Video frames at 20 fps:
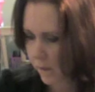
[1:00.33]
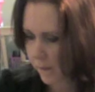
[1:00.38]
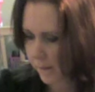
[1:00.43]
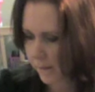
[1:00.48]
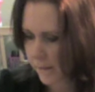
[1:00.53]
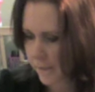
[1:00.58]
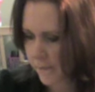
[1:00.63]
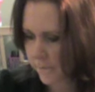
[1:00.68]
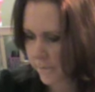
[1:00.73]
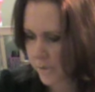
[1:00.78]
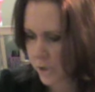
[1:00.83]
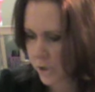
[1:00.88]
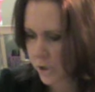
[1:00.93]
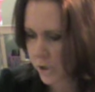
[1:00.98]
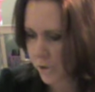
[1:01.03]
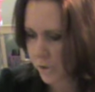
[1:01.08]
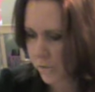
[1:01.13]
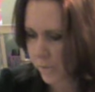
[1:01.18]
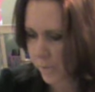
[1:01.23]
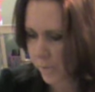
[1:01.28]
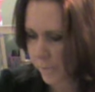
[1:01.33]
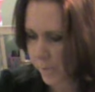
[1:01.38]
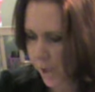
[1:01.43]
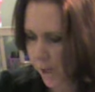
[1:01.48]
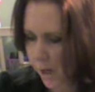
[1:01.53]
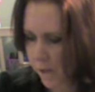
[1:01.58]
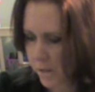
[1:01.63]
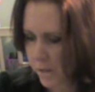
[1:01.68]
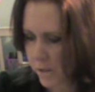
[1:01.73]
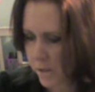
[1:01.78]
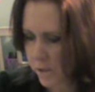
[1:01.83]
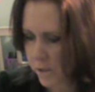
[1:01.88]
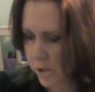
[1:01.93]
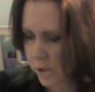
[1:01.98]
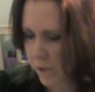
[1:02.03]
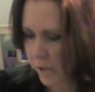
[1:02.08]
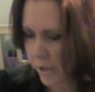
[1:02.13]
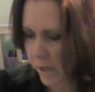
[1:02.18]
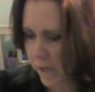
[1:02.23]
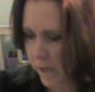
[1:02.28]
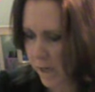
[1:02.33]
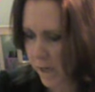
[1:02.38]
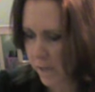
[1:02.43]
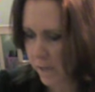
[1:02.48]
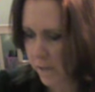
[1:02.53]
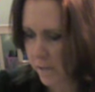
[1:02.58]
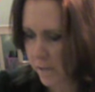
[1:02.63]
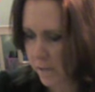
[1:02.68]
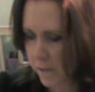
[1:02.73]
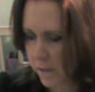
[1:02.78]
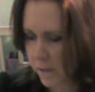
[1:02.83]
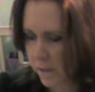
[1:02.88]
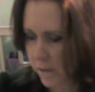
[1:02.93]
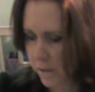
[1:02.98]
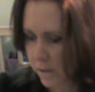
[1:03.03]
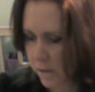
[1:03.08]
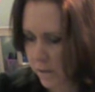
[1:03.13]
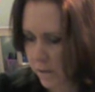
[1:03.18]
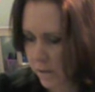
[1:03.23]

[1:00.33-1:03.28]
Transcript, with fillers: leaf juice from concentrate.